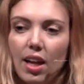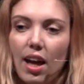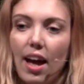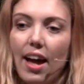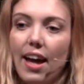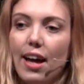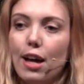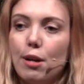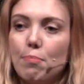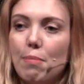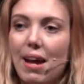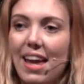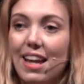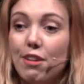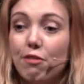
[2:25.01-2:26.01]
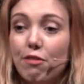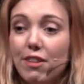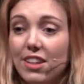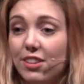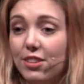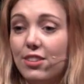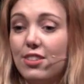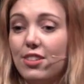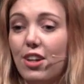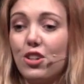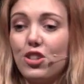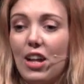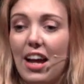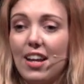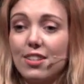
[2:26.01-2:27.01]
um, in fields
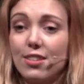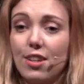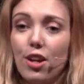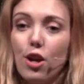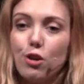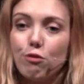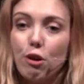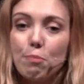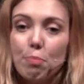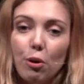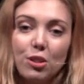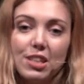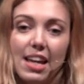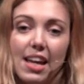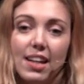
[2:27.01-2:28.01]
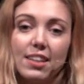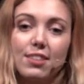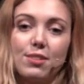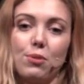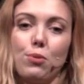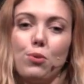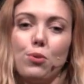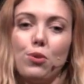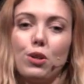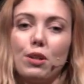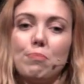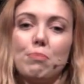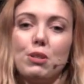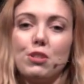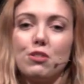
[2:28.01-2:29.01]
such as robotics or
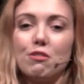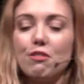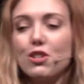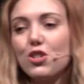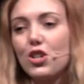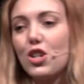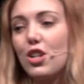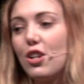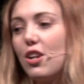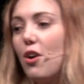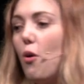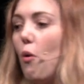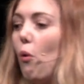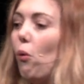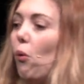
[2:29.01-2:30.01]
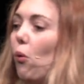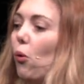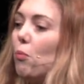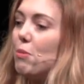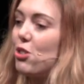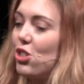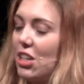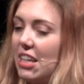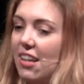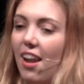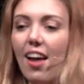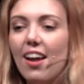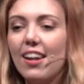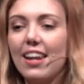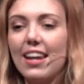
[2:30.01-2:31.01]
computer vision or machine
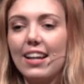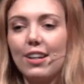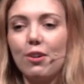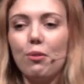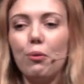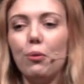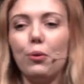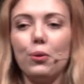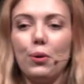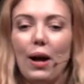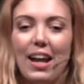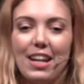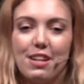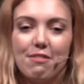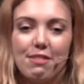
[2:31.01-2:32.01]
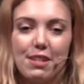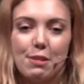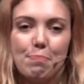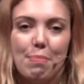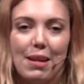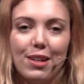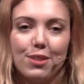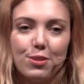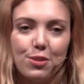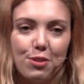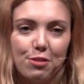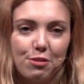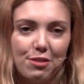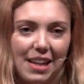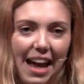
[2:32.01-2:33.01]
learning or any of these big sort
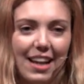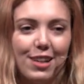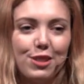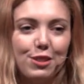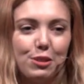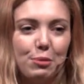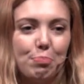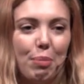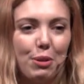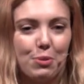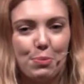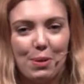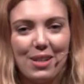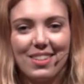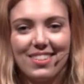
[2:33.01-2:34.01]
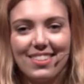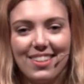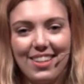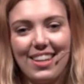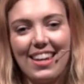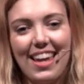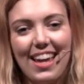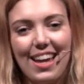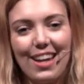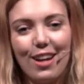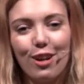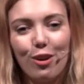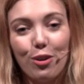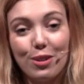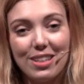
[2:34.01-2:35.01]
of technical buzzwords that you hear
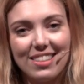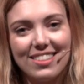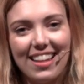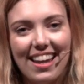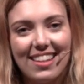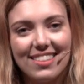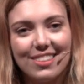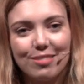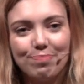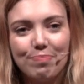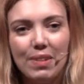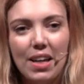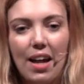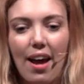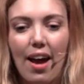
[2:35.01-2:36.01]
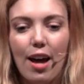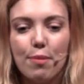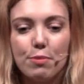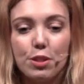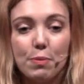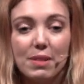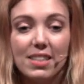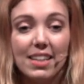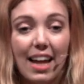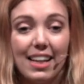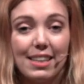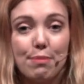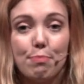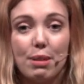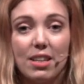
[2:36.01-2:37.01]
a lot these days. Um, so we
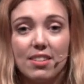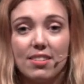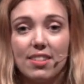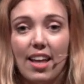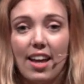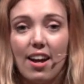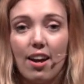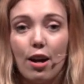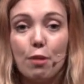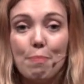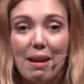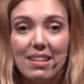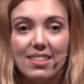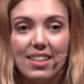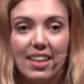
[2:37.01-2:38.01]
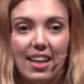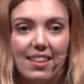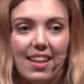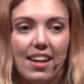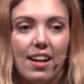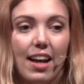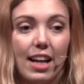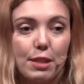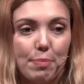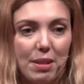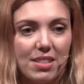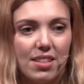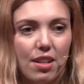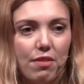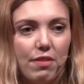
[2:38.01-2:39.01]
select them because they are amazing and they are
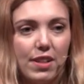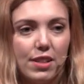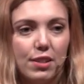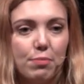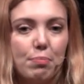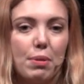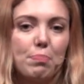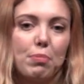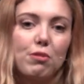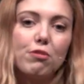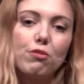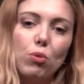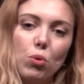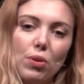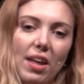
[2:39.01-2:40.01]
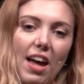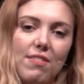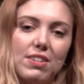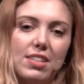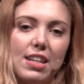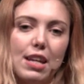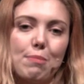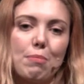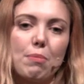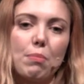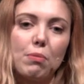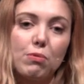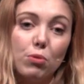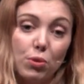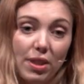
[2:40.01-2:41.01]
experts in their field, but before they have a team and
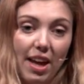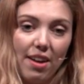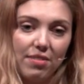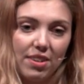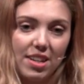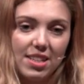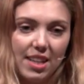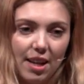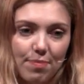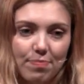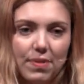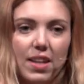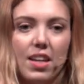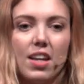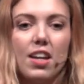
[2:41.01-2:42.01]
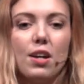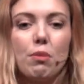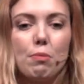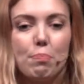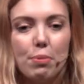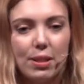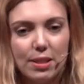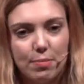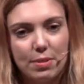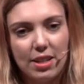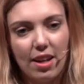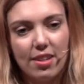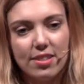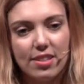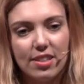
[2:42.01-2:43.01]
before they have an idea. We bring them to
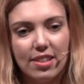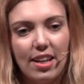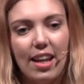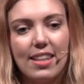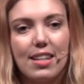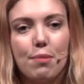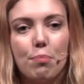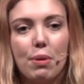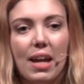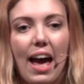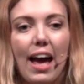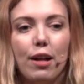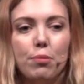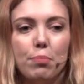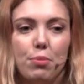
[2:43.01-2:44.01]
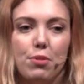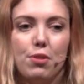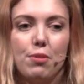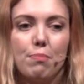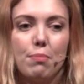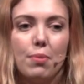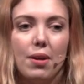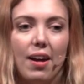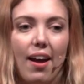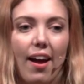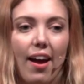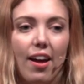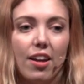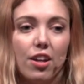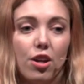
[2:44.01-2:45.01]
London and then we help them
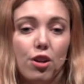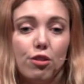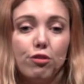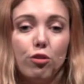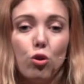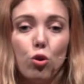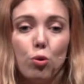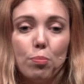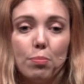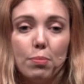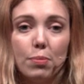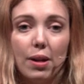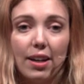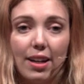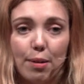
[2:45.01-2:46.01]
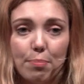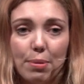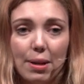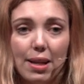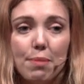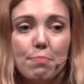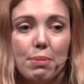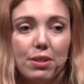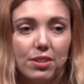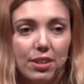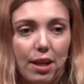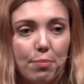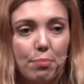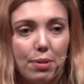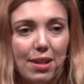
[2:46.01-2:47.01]
uh, form a company and build a
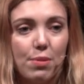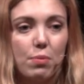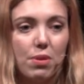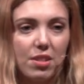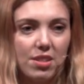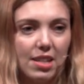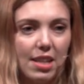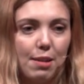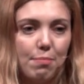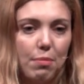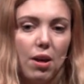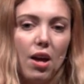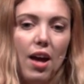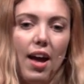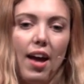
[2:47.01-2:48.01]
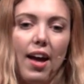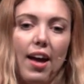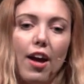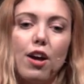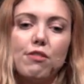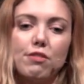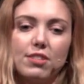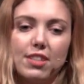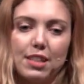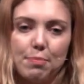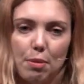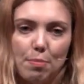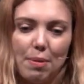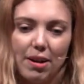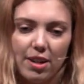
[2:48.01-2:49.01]
company with a team uh, over a
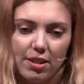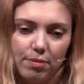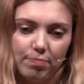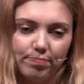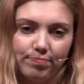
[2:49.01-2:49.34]
six-month period.